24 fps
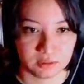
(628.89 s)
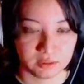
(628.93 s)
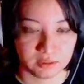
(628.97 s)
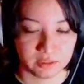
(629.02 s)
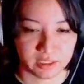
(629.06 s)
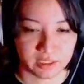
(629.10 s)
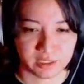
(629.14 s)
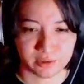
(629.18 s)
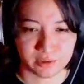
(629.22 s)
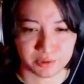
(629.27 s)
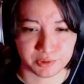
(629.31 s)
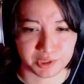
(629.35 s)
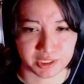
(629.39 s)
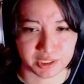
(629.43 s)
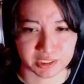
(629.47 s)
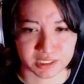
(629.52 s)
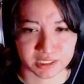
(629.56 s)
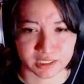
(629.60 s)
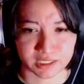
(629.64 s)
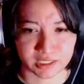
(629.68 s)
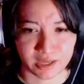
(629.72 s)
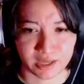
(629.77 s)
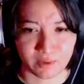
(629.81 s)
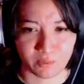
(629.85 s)
They do things
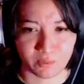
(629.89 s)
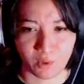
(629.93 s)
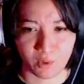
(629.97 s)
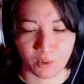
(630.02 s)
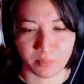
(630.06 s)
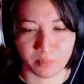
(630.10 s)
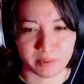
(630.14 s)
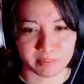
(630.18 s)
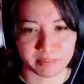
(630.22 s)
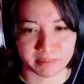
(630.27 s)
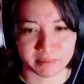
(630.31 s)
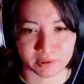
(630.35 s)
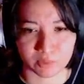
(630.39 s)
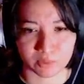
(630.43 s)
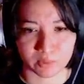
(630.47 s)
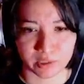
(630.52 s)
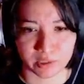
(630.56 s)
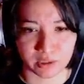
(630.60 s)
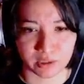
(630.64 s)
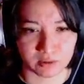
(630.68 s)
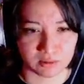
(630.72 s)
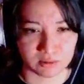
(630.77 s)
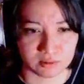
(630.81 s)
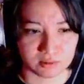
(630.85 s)
like that. Old people are
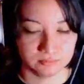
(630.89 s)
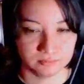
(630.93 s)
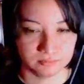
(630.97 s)
weird.